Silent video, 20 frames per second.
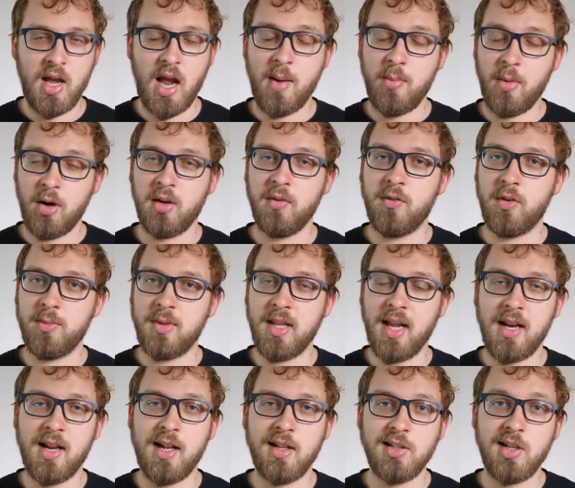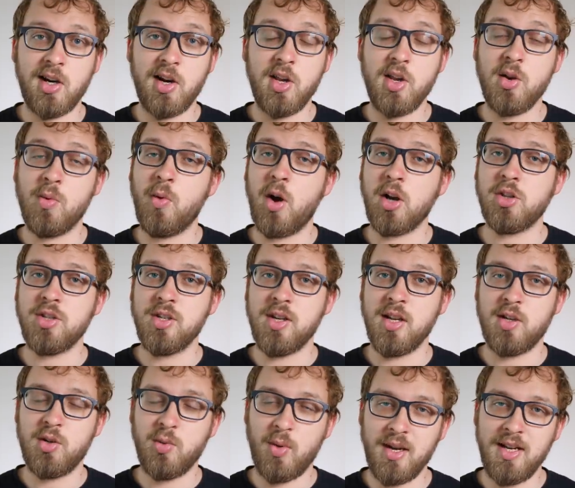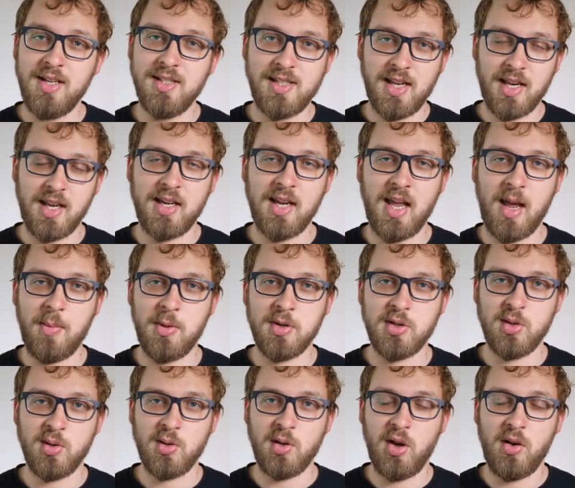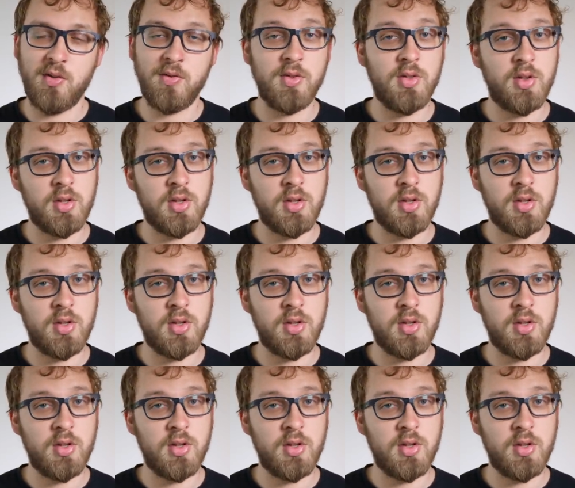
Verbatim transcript: I'm Martin from TechAltar, you're watching the twenty-second episode of